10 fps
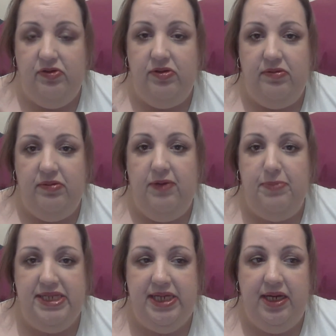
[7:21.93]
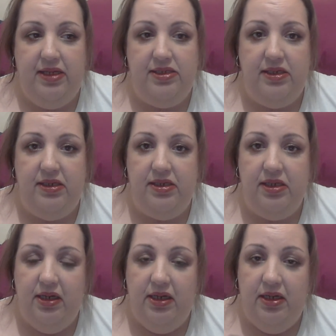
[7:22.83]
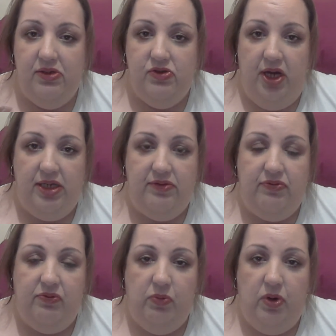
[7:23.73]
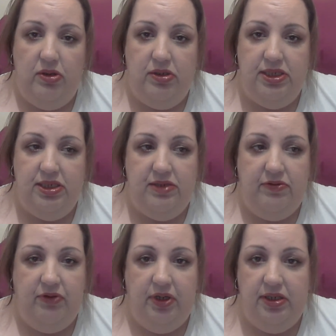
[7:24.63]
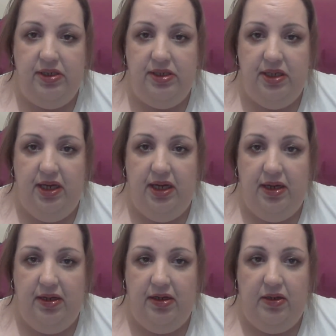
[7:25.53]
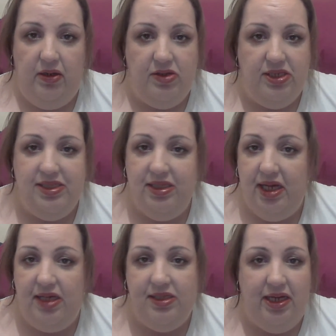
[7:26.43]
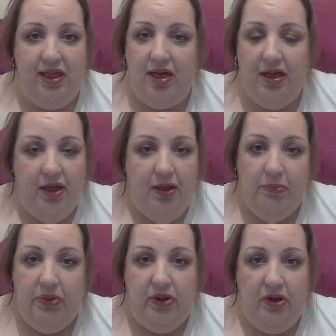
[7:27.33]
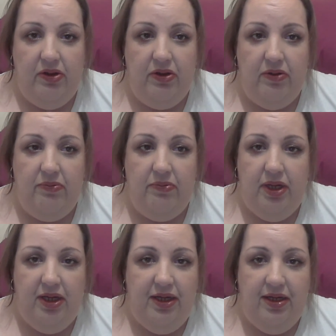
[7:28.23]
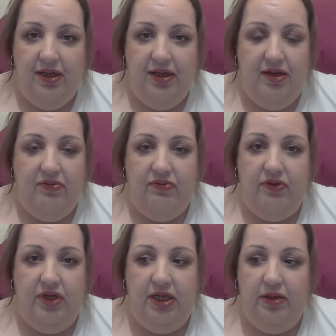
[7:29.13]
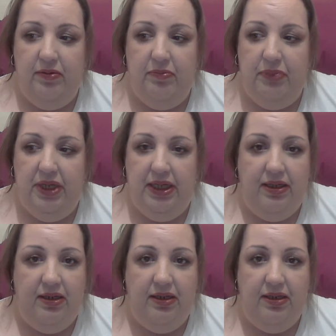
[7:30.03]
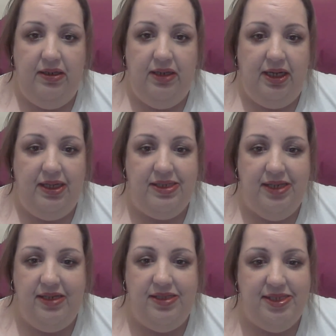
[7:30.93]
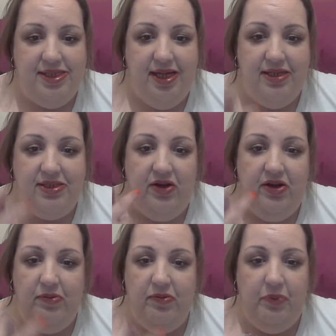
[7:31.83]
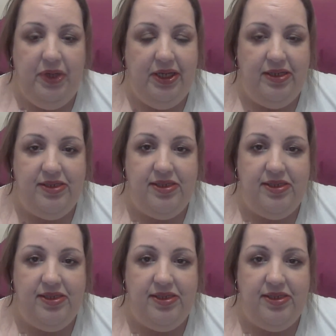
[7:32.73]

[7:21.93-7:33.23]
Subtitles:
lipsticks and tried different ones and different glosses and things like that, but none of them have been like as nice as this. None of them have been as,